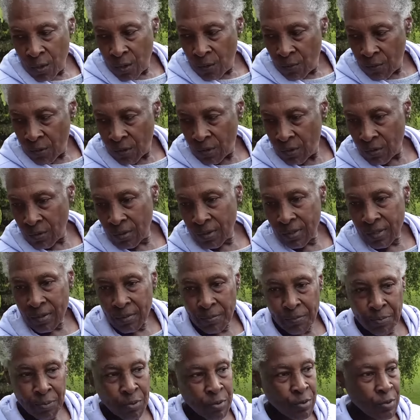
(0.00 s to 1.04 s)
We're doing
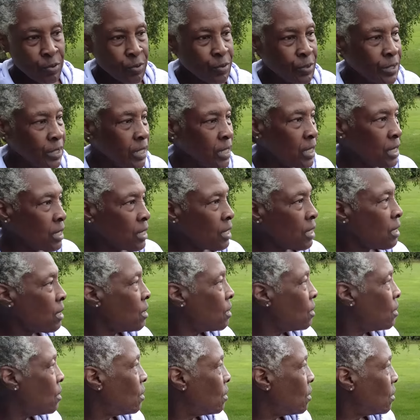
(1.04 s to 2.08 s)
some pruning.
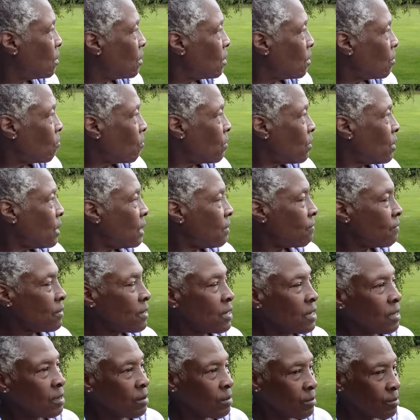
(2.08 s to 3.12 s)
We're even
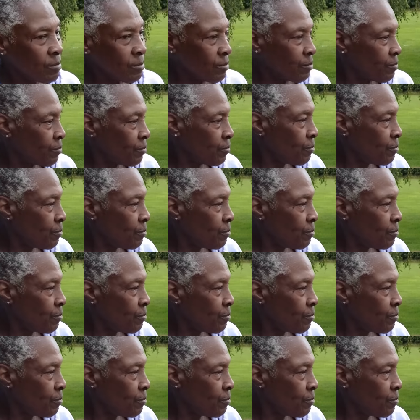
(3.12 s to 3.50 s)
um,